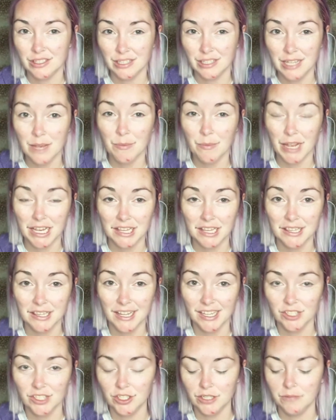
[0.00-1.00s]
get my
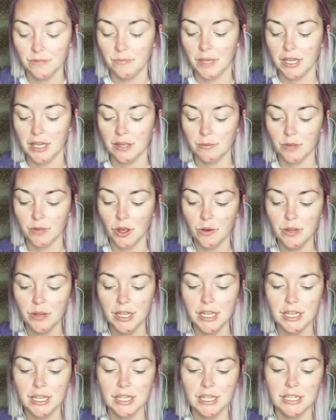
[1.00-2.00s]
collection of makeup
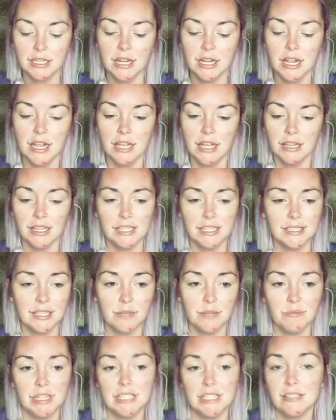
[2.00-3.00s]
going, and they
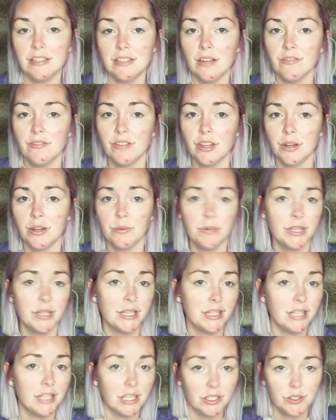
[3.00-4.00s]
send me stuff that I
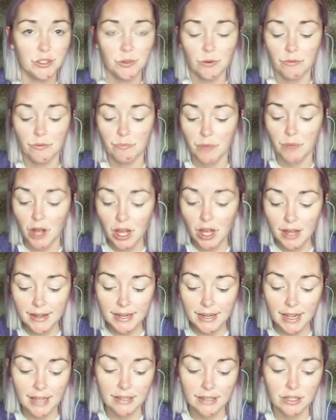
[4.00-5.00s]
wouldn't think to have
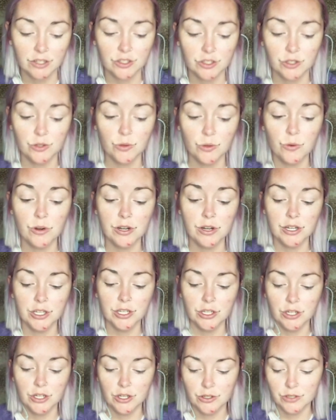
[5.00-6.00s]
bought at a store,
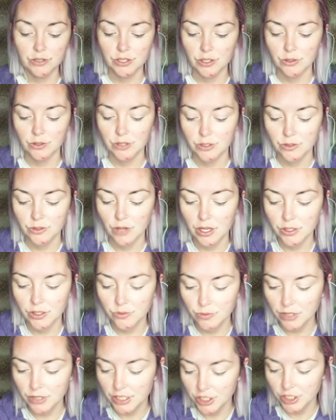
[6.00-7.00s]
you know, so
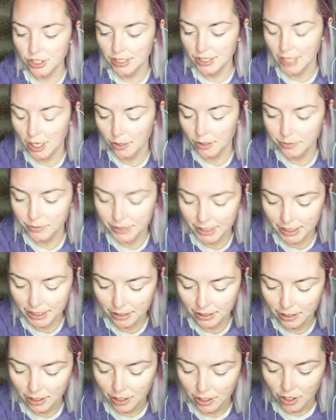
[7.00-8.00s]
it's really just helped
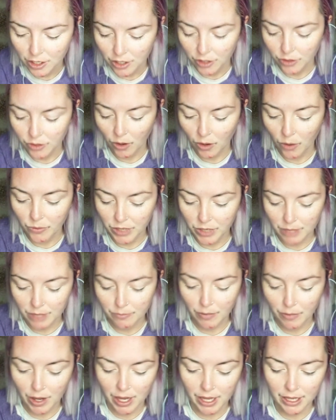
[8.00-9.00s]
in
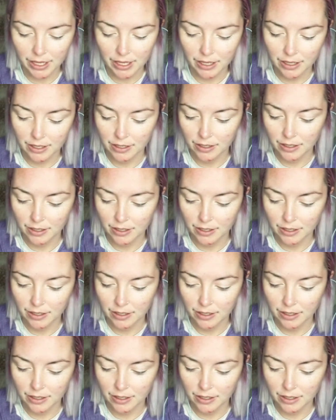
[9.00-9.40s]
growing my